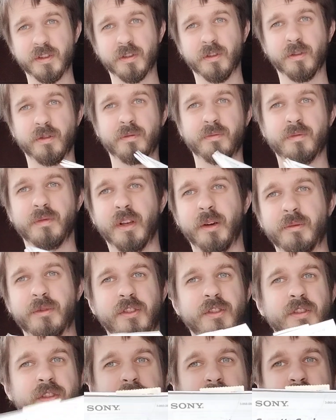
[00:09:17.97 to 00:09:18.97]
So I'm going
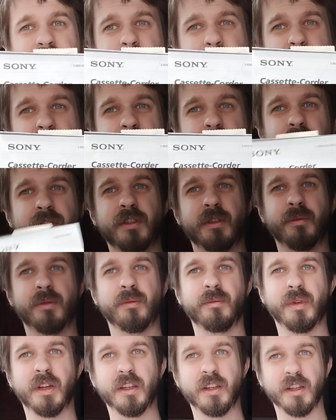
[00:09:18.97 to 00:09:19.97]
to just list the manual.
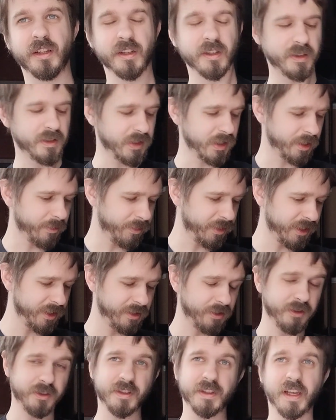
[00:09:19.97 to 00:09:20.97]
Someone might need it to complete
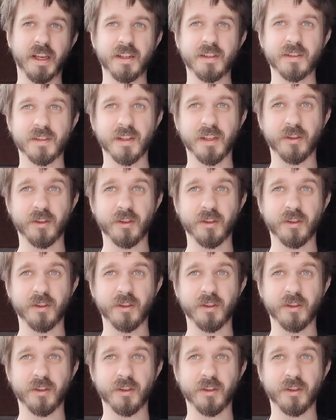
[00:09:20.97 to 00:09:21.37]
their sets.